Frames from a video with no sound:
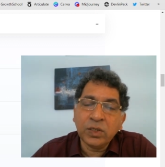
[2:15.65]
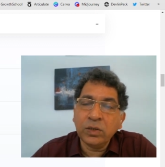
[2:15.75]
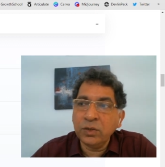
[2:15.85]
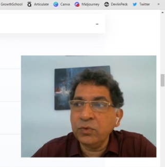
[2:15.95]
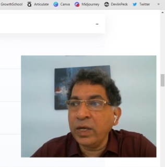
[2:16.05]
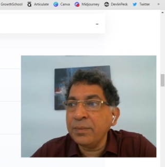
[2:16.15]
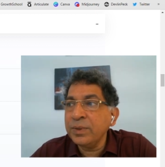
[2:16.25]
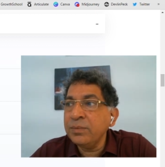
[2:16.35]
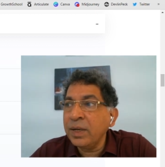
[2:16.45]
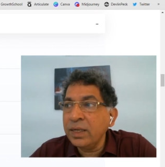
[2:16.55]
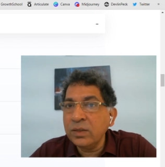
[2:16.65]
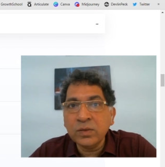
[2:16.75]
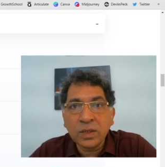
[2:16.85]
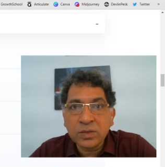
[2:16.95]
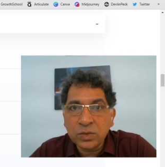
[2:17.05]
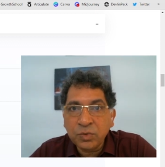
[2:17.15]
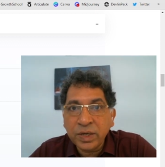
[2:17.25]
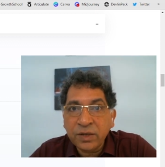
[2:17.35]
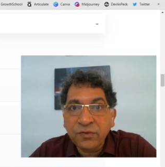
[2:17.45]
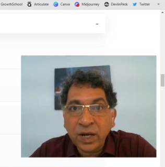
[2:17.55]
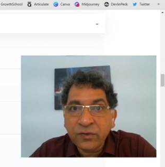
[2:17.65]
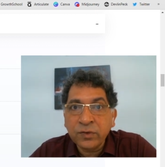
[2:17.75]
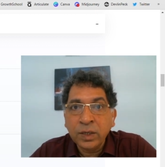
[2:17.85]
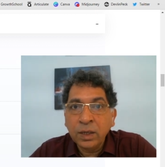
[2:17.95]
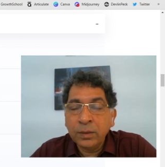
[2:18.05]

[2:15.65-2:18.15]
We thought it would happen by 2025.